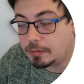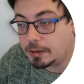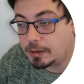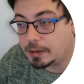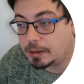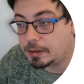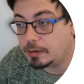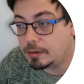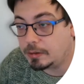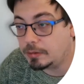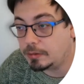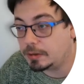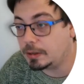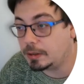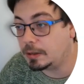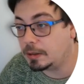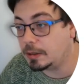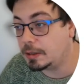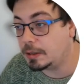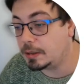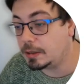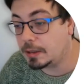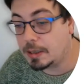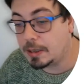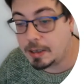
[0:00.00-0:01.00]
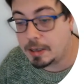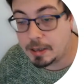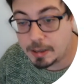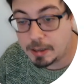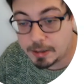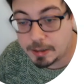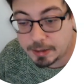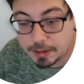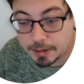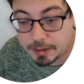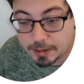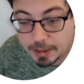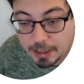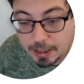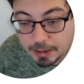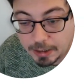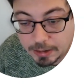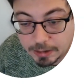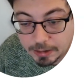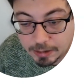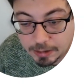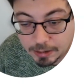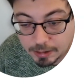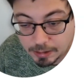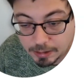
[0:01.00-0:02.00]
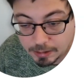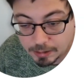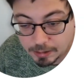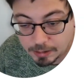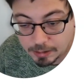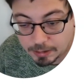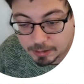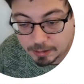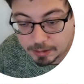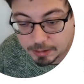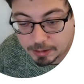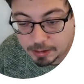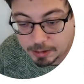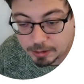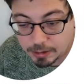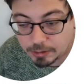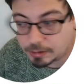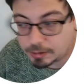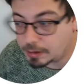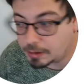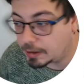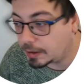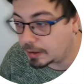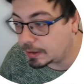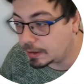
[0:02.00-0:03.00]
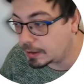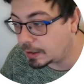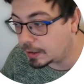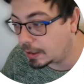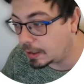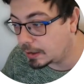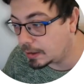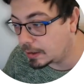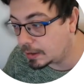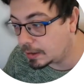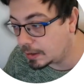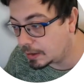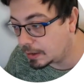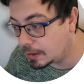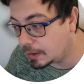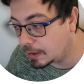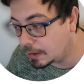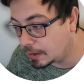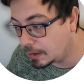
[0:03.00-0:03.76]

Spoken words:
using this stationary states